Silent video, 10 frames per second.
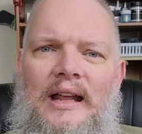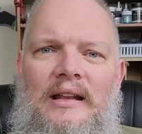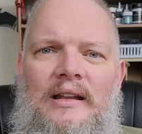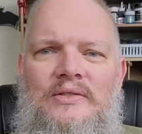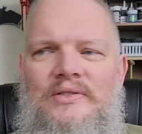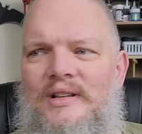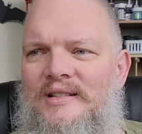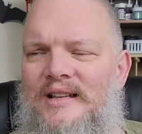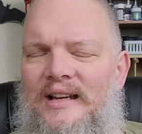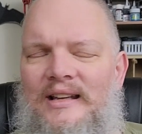and there's this
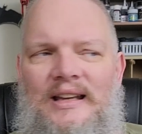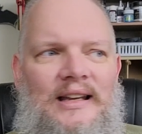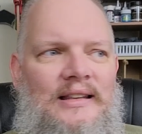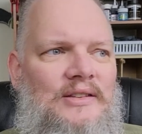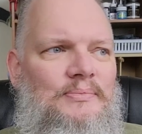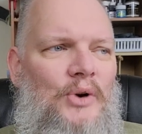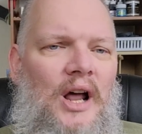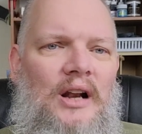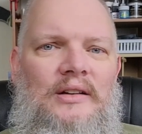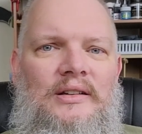technique and this
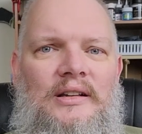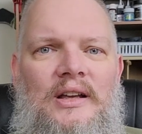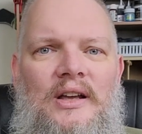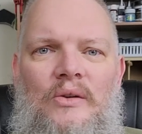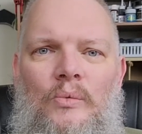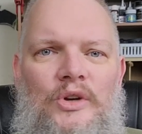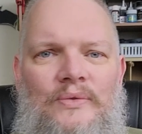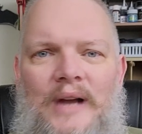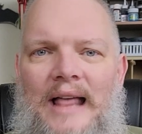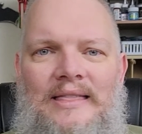product, and well,
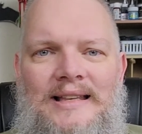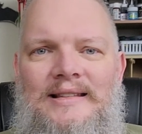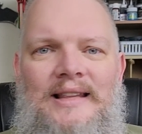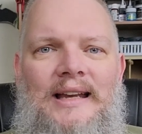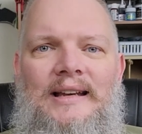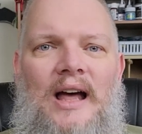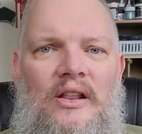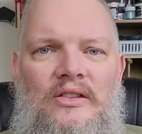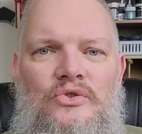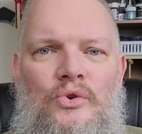you've got this thing down
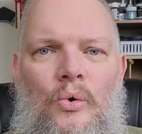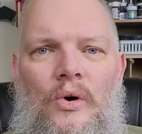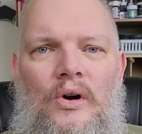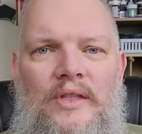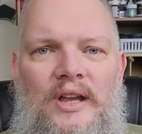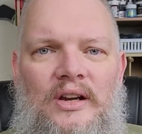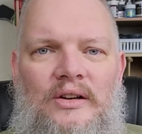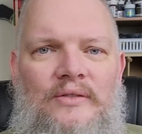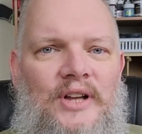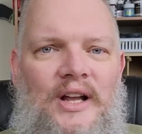in the drawer that
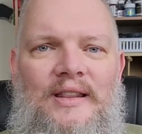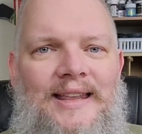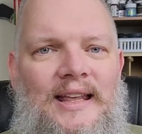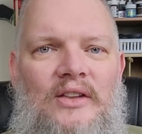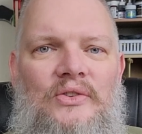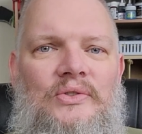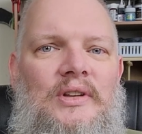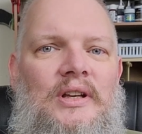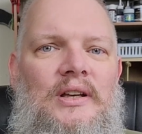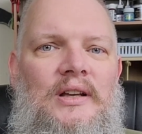could have done this.
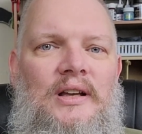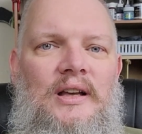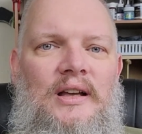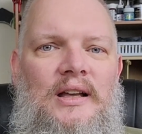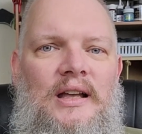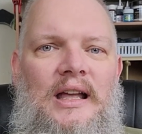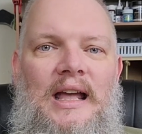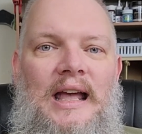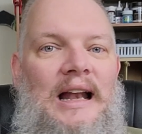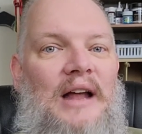
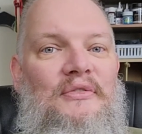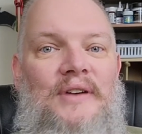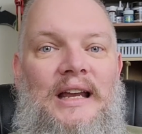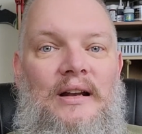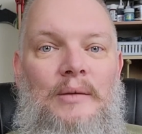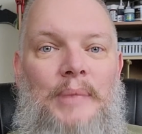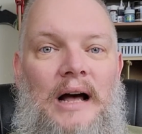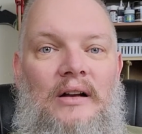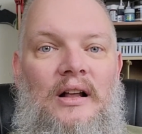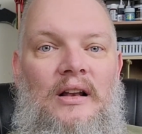And I forget
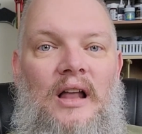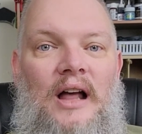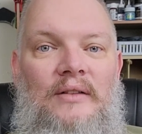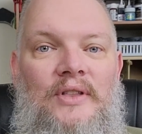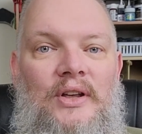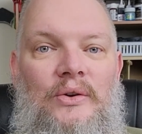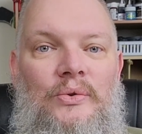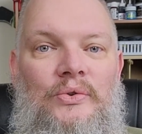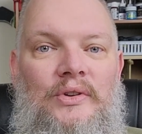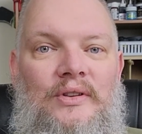about a lot of
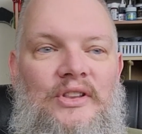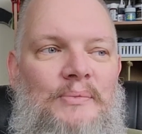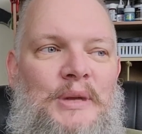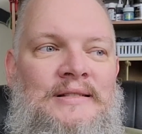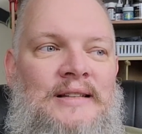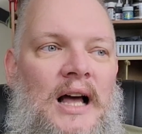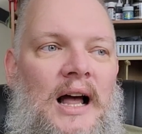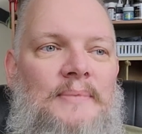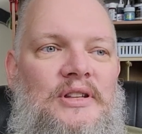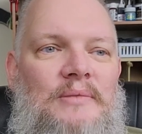those. There have been
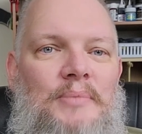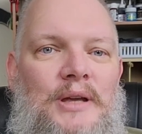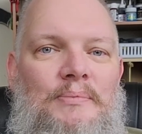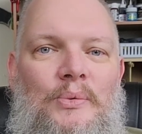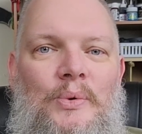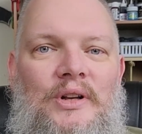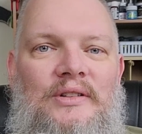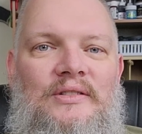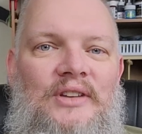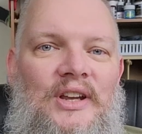times that people
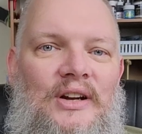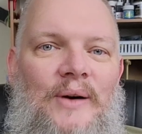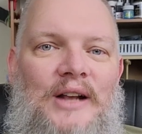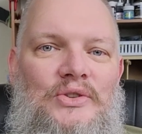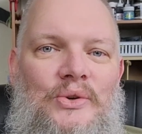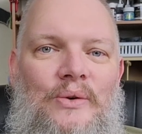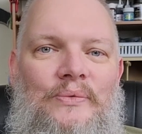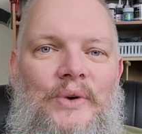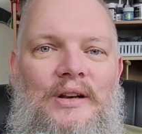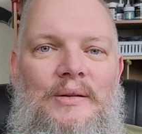would, you know, I'd show a
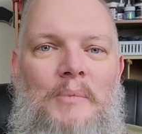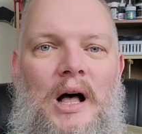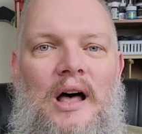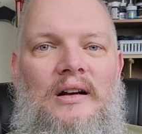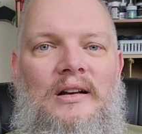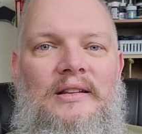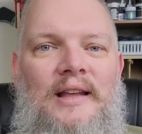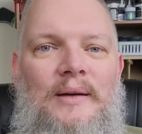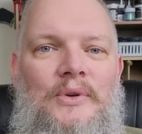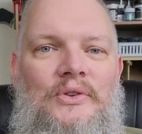friend a model and
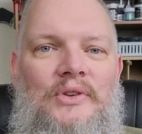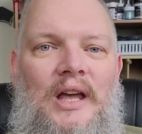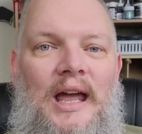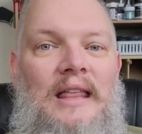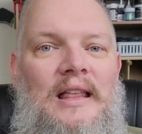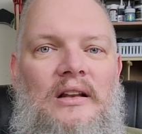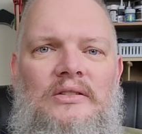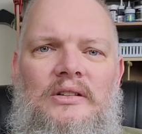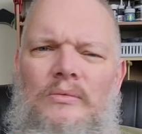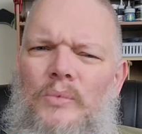they would say, hey, that
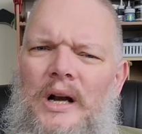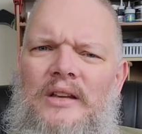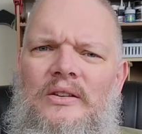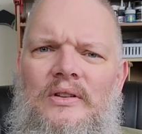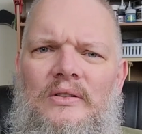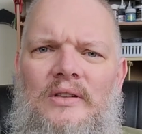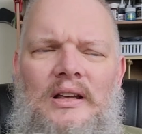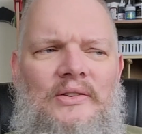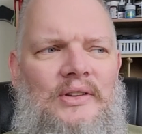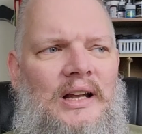looks good. Why didn't you do
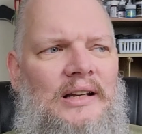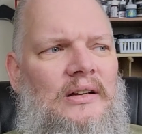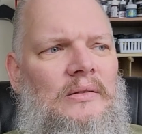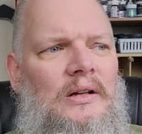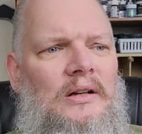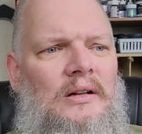this? And I'd go,